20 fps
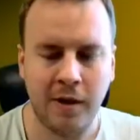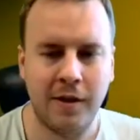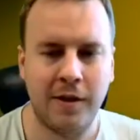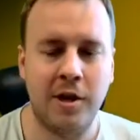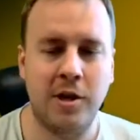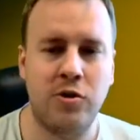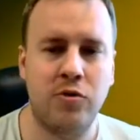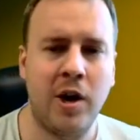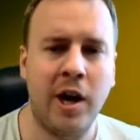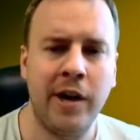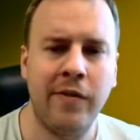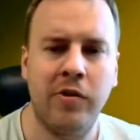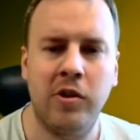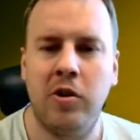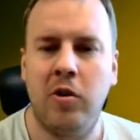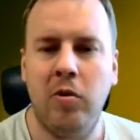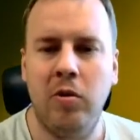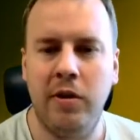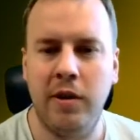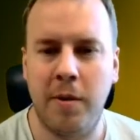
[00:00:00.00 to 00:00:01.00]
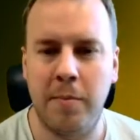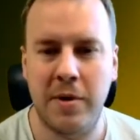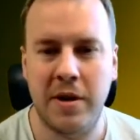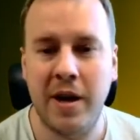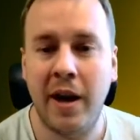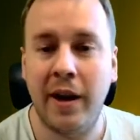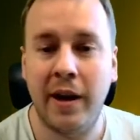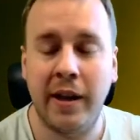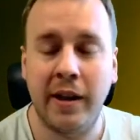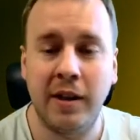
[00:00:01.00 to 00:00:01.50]
The drive on hole number
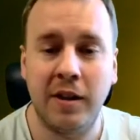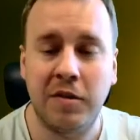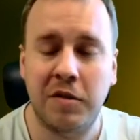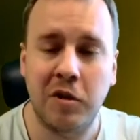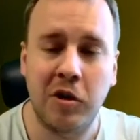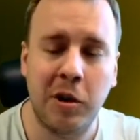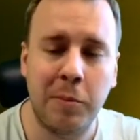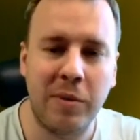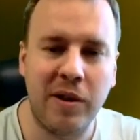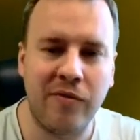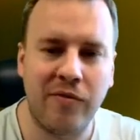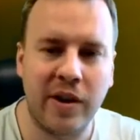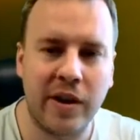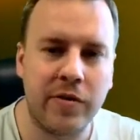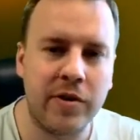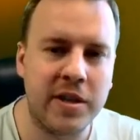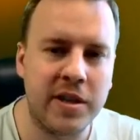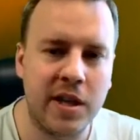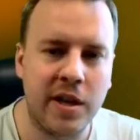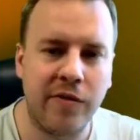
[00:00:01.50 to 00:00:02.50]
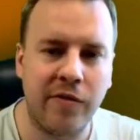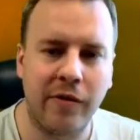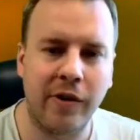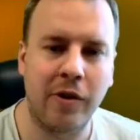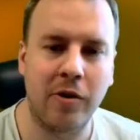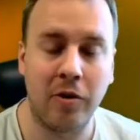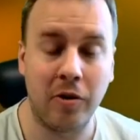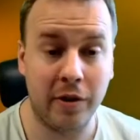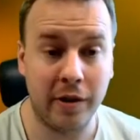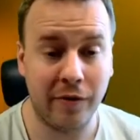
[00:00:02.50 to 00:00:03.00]
9 is going to be very
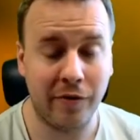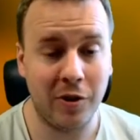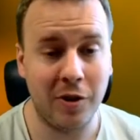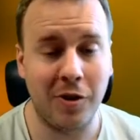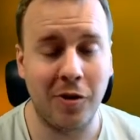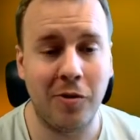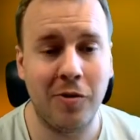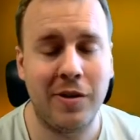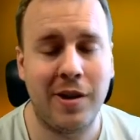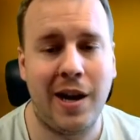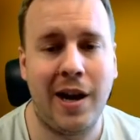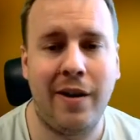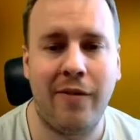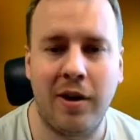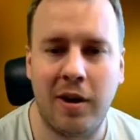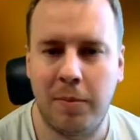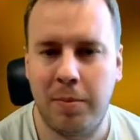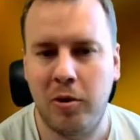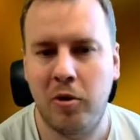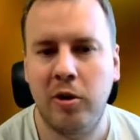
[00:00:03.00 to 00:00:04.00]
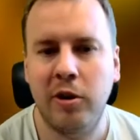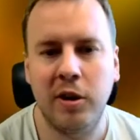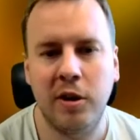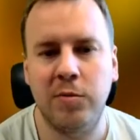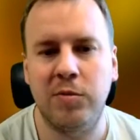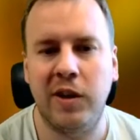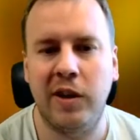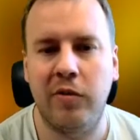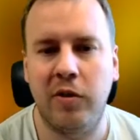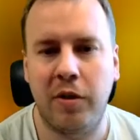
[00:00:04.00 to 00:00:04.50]
difficult if you don't have an
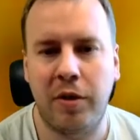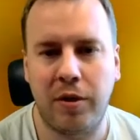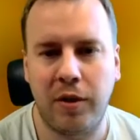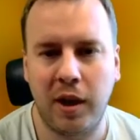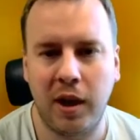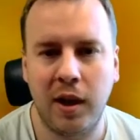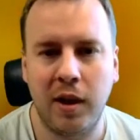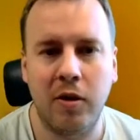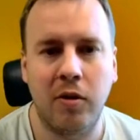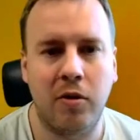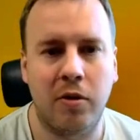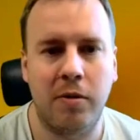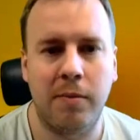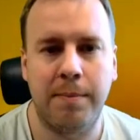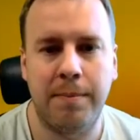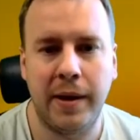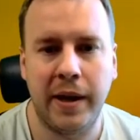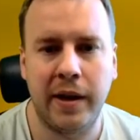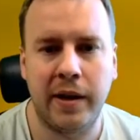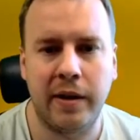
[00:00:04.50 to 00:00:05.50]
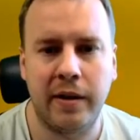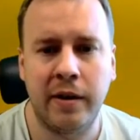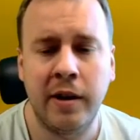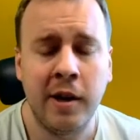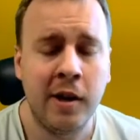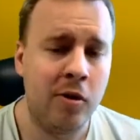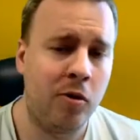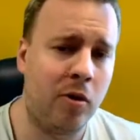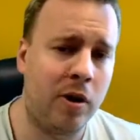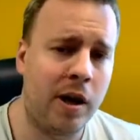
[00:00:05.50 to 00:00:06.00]
Apocalypse level 3 or better,
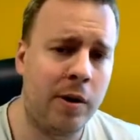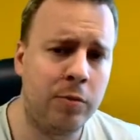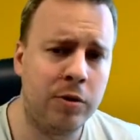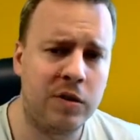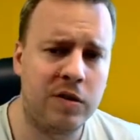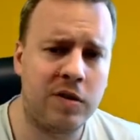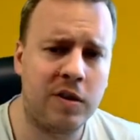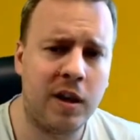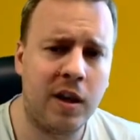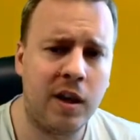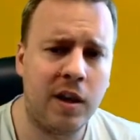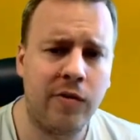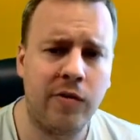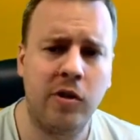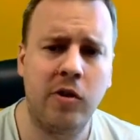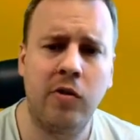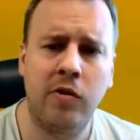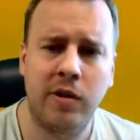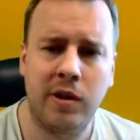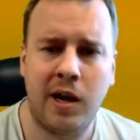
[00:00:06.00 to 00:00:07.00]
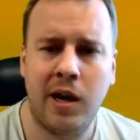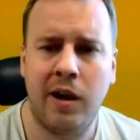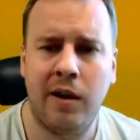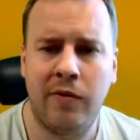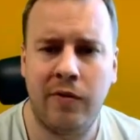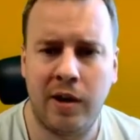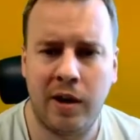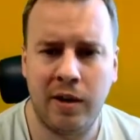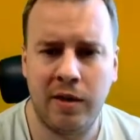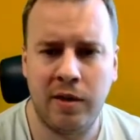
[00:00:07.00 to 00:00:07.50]
or I would say if you don't
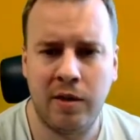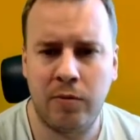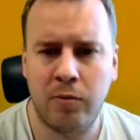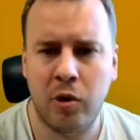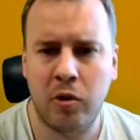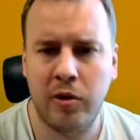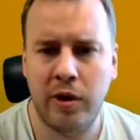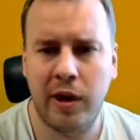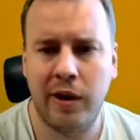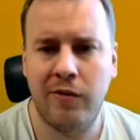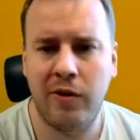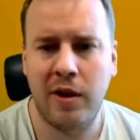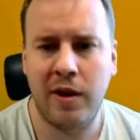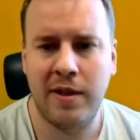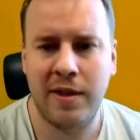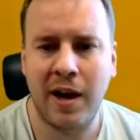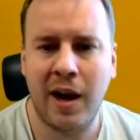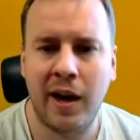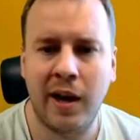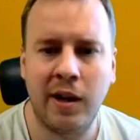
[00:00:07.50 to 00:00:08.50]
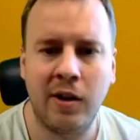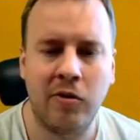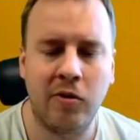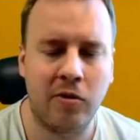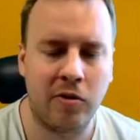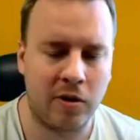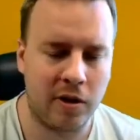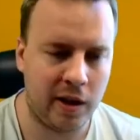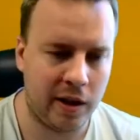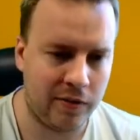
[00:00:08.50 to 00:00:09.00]
have a The Rock level 9
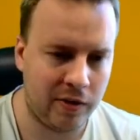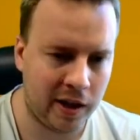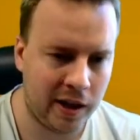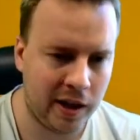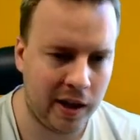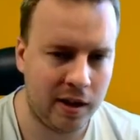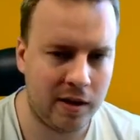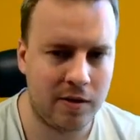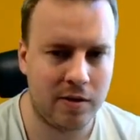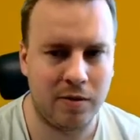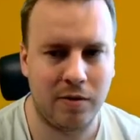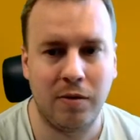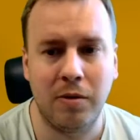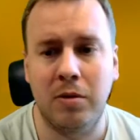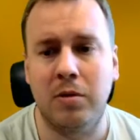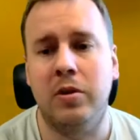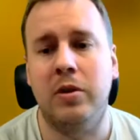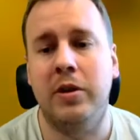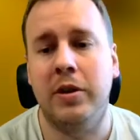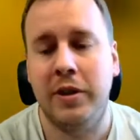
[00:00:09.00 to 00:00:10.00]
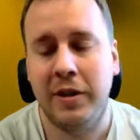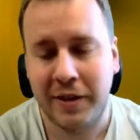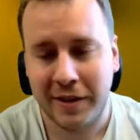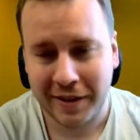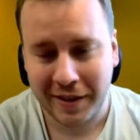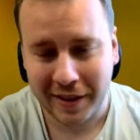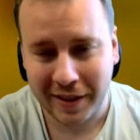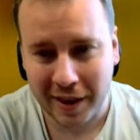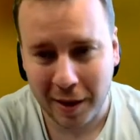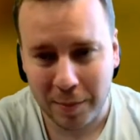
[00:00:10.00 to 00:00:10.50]
or level 8 or
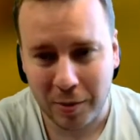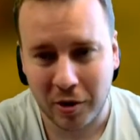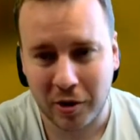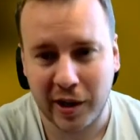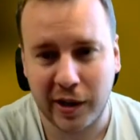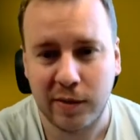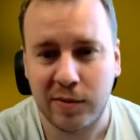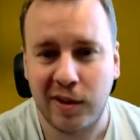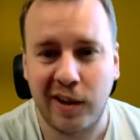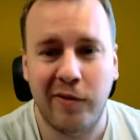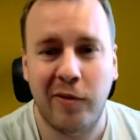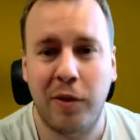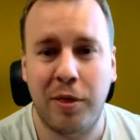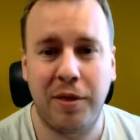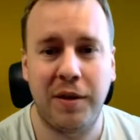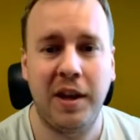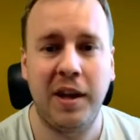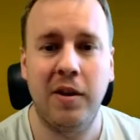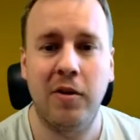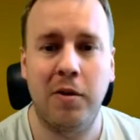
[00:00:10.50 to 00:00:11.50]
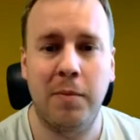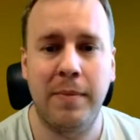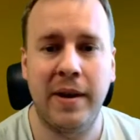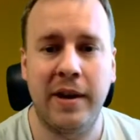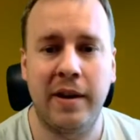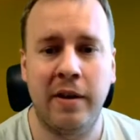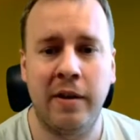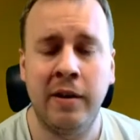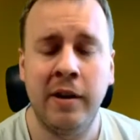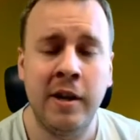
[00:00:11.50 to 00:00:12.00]
the Apocalypse level 3 or
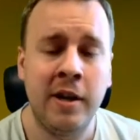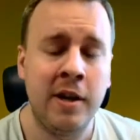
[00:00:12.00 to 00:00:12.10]
better,